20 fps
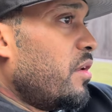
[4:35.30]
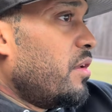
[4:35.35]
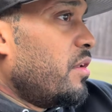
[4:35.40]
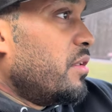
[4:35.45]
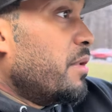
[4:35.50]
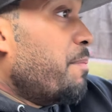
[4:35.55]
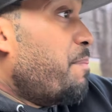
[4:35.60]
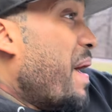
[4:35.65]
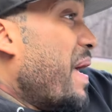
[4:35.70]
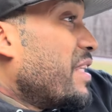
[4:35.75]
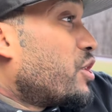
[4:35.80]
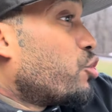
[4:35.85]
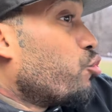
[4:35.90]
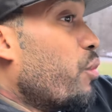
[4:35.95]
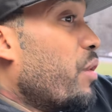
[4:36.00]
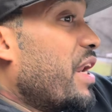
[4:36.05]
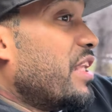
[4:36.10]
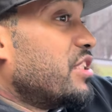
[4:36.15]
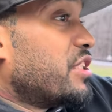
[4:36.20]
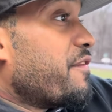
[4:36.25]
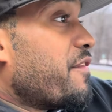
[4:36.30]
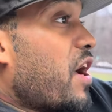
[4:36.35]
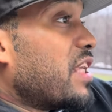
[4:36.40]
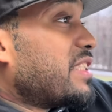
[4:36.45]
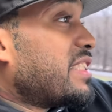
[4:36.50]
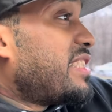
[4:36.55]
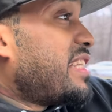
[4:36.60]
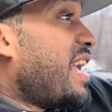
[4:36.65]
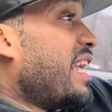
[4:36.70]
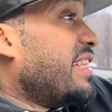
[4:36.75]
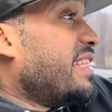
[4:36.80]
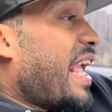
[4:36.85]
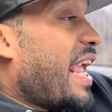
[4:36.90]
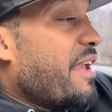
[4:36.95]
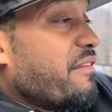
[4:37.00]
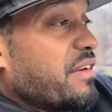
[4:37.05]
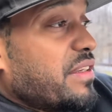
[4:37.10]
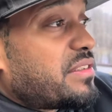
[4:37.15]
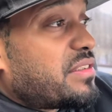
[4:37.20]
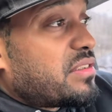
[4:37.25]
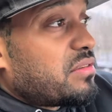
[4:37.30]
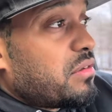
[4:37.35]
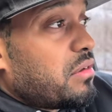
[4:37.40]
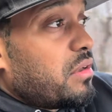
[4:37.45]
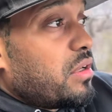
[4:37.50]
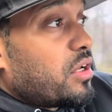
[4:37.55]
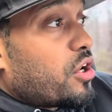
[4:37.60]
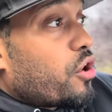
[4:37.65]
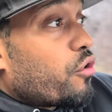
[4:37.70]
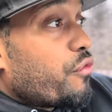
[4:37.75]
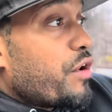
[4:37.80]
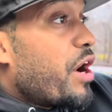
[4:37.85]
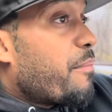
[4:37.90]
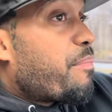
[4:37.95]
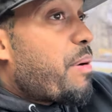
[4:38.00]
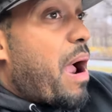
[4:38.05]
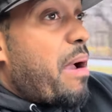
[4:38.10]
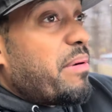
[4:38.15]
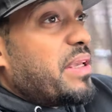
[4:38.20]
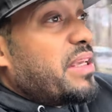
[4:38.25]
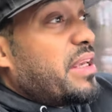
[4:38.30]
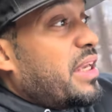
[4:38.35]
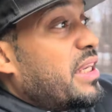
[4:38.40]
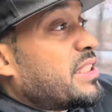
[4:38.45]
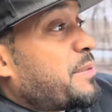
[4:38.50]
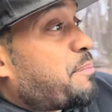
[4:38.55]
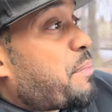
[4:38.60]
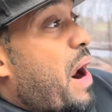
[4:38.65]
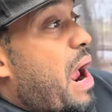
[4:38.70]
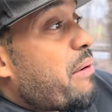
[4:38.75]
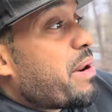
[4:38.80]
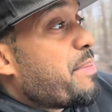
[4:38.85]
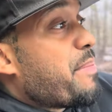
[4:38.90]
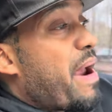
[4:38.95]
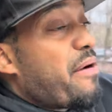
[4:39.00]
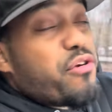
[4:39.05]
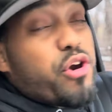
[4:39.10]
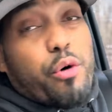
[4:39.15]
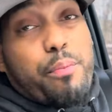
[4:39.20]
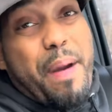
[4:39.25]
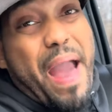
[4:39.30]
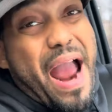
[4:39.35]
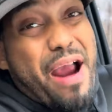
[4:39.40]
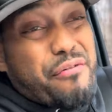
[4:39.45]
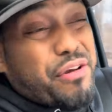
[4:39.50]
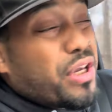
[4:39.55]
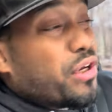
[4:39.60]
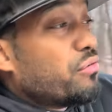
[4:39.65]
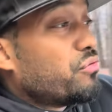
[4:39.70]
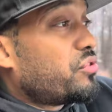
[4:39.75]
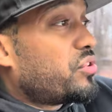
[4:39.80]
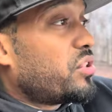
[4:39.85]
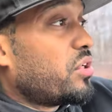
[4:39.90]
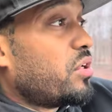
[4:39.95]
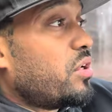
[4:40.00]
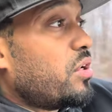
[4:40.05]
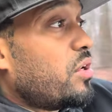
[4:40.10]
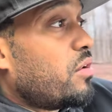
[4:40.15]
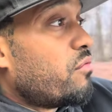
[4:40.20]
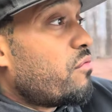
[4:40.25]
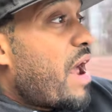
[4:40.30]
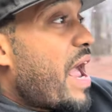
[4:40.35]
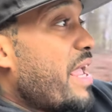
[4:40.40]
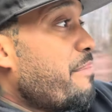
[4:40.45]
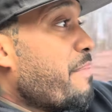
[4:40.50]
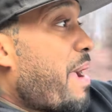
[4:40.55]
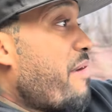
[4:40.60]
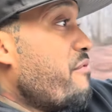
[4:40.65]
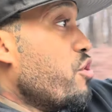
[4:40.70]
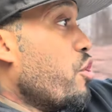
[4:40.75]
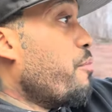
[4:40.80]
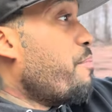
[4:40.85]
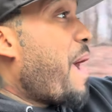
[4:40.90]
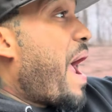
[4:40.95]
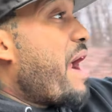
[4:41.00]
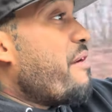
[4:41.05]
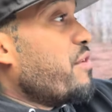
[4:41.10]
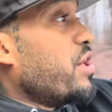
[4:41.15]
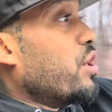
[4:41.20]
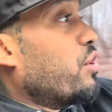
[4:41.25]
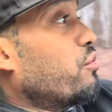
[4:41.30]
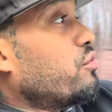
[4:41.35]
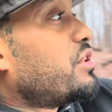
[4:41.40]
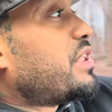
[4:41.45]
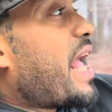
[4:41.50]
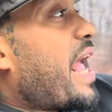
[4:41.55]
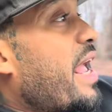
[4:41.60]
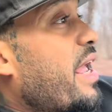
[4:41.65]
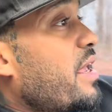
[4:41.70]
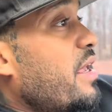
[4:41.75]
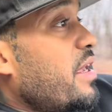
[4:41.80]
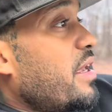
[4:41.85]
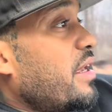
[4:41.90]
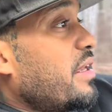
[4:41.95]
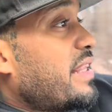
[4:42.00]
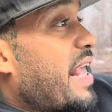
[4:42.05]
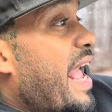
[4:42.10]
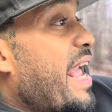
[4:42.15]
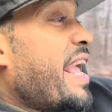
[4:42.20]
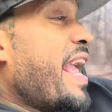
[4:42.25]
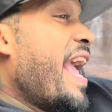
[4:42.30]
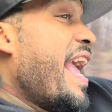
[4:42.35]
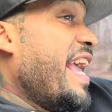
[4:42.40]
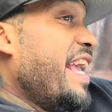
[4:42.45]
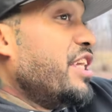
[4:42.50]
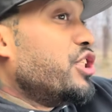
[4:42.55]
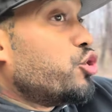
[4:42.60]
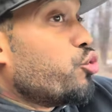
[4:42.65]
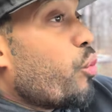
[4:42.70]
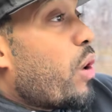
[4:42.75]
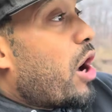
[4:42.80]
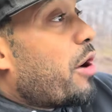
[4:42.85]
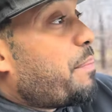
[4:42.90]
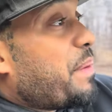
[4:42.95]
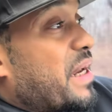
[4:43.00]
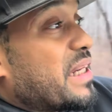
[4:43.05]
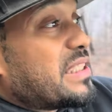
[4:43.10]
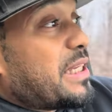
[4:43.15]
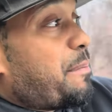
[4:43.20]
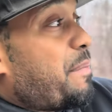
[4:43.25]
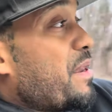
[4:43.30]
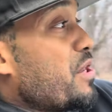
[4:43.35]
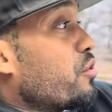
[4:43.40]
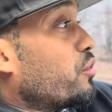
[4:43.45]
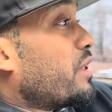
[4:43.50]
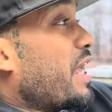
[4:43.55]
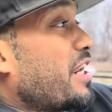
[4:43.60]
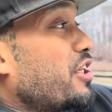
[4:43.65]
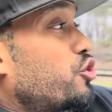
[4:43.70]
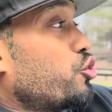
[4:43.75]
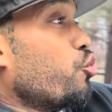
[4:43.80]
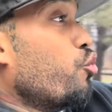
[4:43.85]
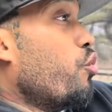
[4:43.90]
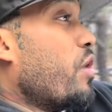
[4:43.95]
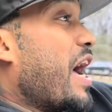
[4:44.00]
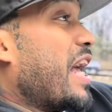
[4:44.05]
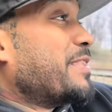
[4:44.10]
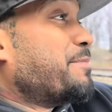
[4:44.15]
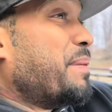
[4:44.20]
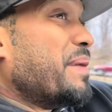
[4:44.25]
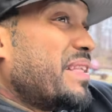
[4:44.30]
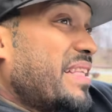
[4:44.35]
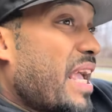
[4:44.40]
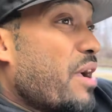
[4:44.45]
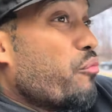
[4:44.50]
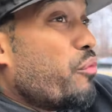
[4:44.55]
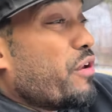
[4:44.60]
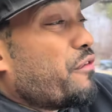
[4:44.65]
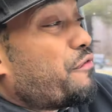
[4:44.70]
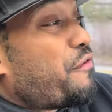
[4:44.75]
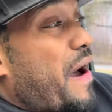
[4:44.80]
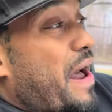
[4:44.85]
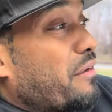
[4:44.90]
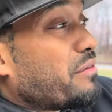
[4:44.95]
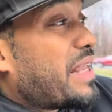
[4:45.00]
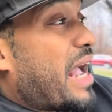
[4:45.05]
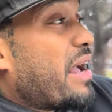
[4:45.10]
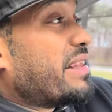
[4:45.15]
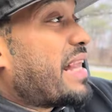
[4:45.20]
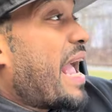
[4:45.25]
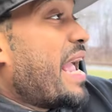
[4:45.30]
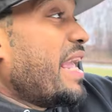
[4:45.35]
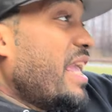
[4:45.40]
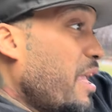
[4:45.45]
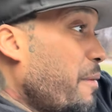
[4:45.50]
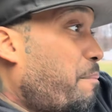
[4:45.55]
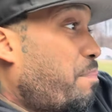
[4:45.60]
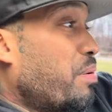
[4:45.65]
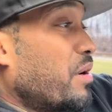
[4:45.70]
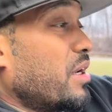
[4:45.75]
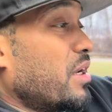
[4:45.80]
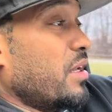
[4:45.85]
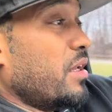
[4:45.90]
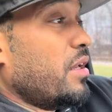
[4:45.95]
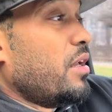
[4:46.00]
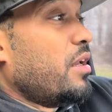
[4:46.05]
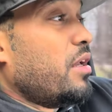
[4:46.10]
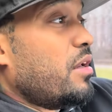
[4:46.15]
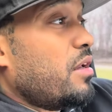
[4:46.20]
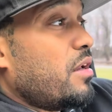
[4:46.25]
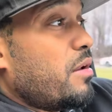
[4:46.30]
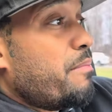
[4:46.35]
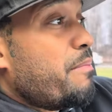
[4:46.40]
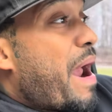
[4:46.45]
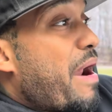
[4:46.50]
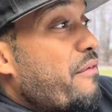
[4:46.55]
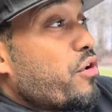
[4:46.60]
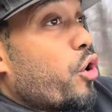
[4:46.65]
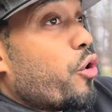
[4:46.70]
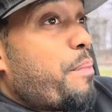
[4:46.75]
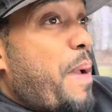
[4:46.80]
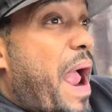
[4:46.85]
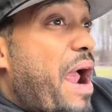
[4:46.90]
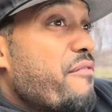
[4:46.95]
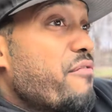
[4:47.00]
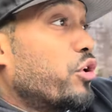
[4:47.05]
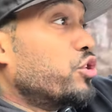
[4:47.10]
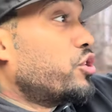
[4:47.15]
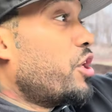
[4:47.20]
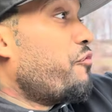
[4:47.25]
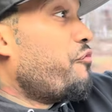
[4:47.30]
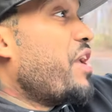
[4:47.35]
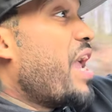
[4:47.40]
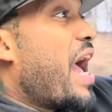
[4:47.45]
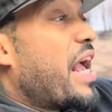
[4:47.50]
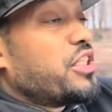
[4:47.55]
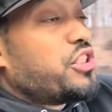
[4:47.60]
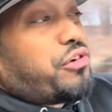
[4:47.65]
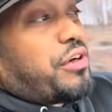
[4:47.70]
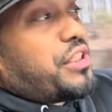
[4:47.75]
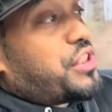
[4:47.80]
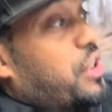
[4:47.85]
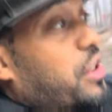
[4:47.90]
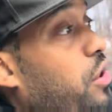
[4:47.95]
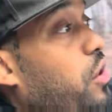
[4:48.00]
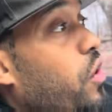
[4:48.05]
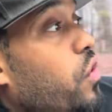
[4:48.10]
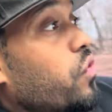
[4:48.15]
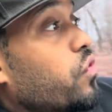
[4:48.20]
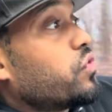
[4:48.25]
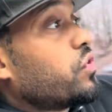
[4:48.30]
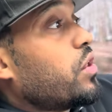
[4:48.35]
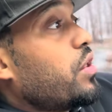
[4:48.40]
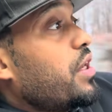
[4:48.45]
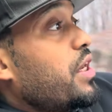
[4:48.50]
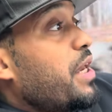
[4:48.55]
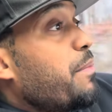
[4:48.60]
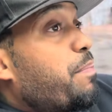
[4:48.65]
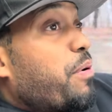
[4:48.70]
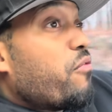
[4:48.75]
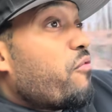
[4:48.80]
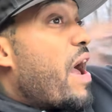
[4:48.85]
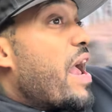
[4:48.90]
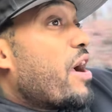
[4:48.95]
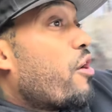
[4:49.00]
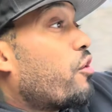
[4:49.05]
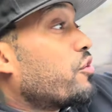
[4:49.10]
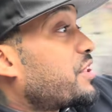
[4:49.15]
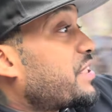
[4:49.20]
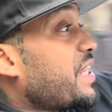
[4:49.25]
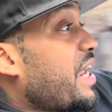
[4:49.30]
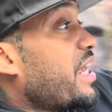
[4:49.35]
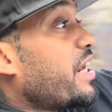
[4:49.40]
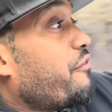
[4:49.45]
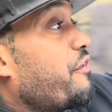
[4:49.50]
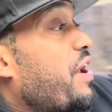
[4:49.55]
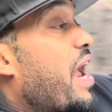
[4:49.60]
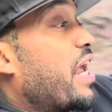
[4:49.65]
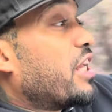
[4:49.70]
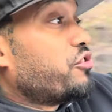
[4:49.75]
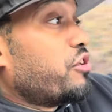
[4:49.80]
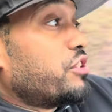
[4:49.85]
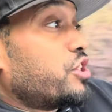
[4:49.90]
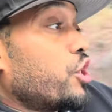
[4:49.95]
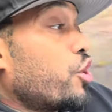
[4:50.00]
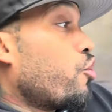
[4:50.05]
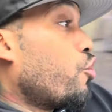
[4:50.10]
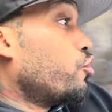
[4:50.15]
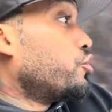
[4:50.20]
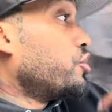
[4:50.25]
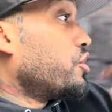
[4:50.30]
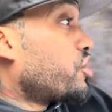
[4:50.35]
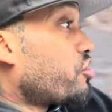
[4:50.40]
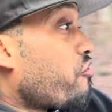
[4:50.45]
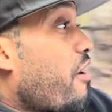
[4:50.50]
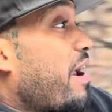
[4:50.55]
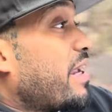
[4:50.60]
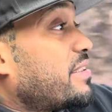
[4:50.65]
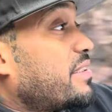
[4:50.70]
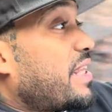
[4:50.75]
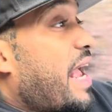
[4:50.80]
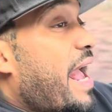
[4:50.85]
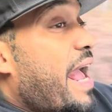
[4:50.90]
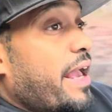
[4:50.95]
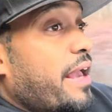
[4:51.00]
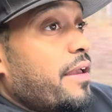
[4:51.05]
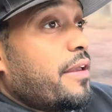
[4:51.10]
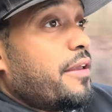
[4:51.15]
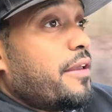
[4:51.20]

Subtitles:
the best winner, Gervonta Tan Davis' career, probably is probably Mario Barrios, right? Mario Barrios that it aged well because he beat your Dennis Ugas, but then we found out that he put Mario Barrios in the rehydration clothes. He put Ryan Garcia in the rehydration clothes, so scratch that.